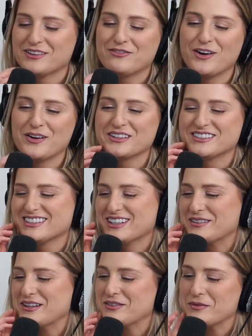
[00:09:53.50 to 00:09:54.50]
like focusing
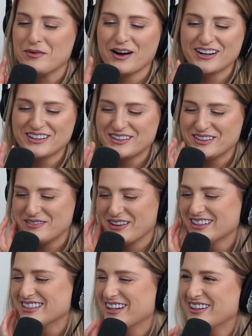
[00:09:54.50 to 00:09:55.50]
on my vibrato and
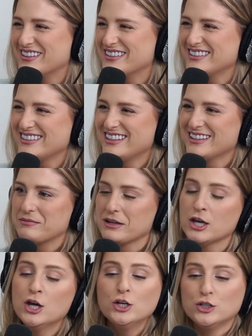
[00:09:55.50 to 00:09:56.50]
my tone, and I'm
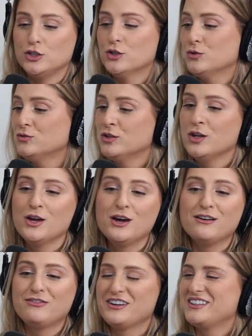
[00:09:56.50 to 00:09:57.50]
like, you'll
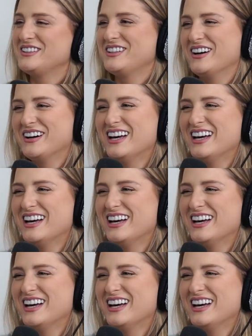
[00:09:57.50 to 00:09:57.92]
never, you know.